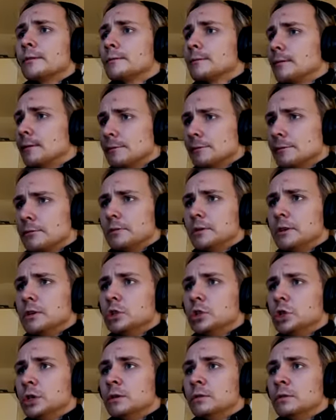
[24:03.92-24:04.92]
also in the
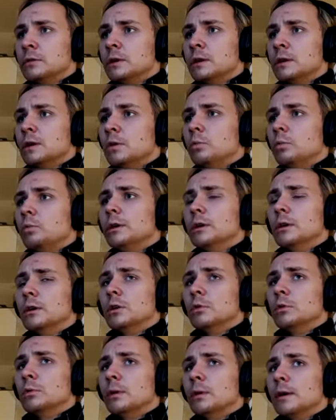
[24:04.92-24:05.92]
Aegean, we
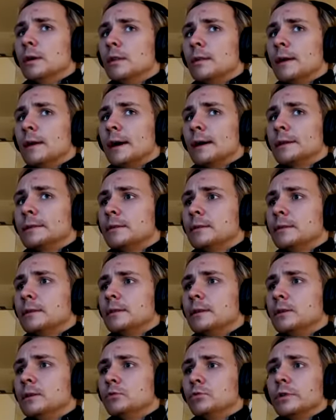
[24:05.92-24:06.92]
know that
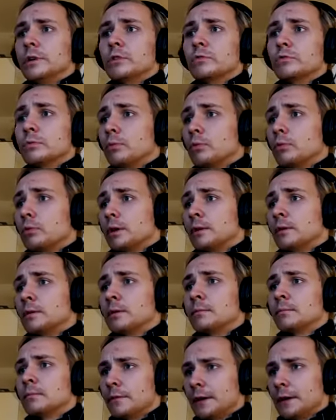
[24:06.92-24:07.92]
the Greeks reported
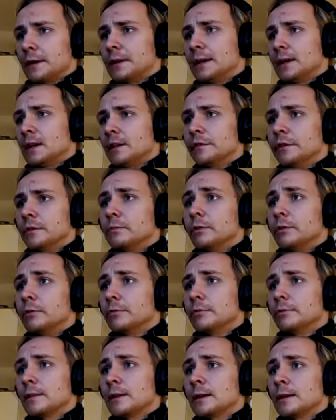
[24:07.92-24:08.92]
finding elephant
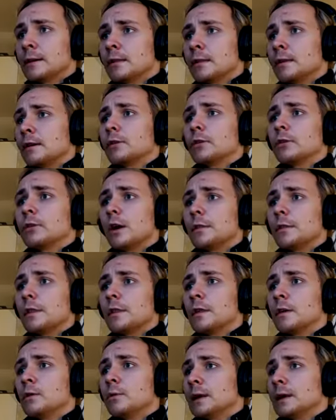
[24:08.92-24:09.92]
bones there. They thought
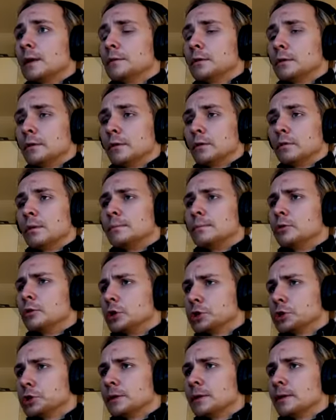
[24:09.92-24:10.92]
that they were leftovers from a
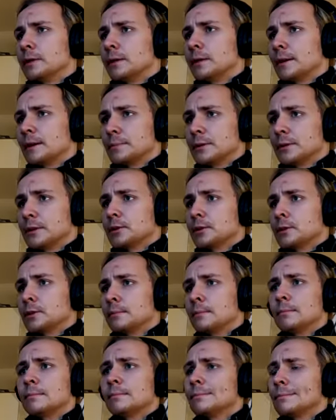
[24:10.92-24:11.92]
Persian
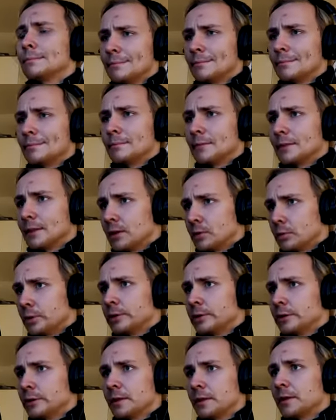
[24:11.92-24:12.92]
expedition. They
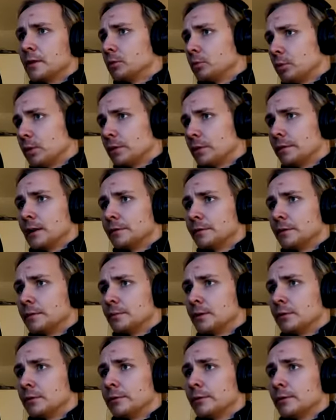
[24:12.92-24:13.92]
weren't. They were dwarf elephant
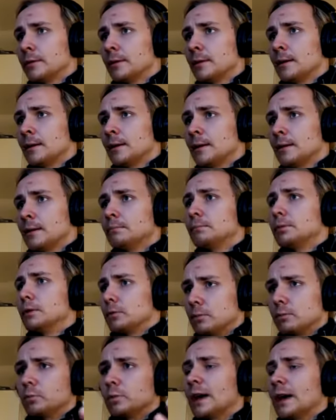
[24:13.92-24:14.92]
bones. But
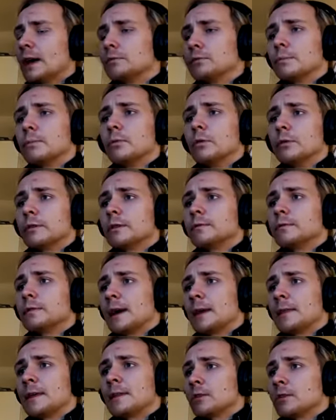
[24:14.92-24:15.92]
we have reports of
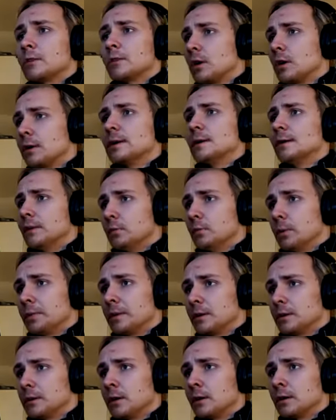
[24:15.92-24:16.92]
that. That's clearly what
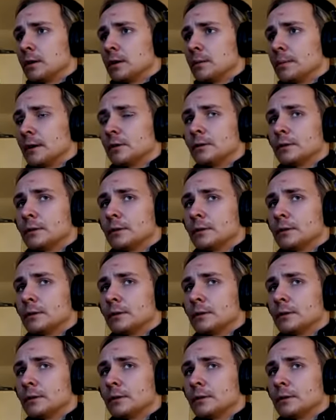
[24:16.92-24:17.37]
they're talking about.